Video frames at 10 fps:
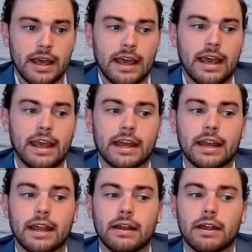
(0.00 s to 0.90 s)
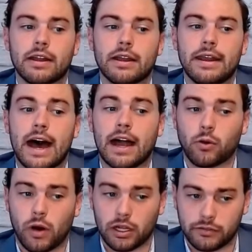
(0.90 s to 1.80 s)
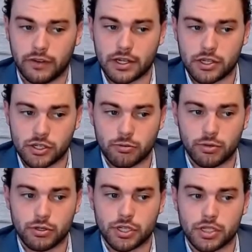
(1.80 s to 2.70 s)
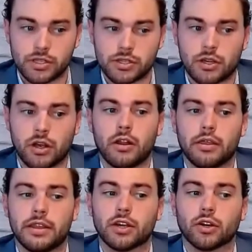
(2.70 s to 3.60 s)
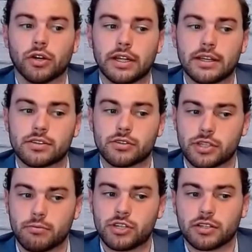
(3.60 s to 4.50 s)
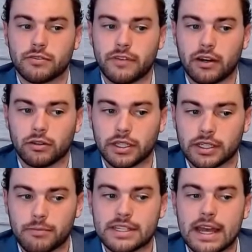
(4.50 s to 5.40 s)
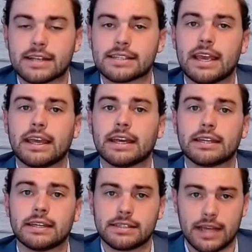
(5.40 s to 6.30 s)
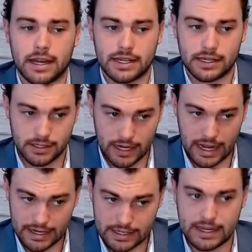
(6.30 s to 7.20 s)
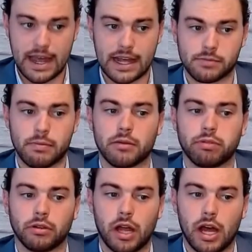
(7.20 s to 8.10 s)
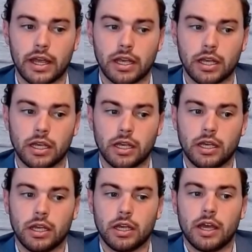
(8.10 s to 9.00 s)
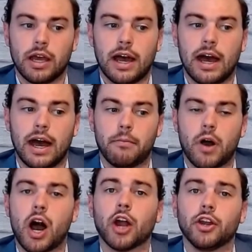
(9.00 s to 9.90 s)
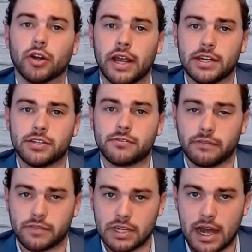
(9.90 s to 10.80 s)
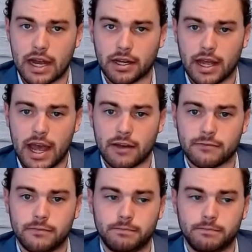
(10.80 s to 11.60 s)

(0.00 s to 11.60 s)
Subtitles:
And non-qualified distributions, the earnings are subject to federal income tax and tax may apply under age 59 and a half.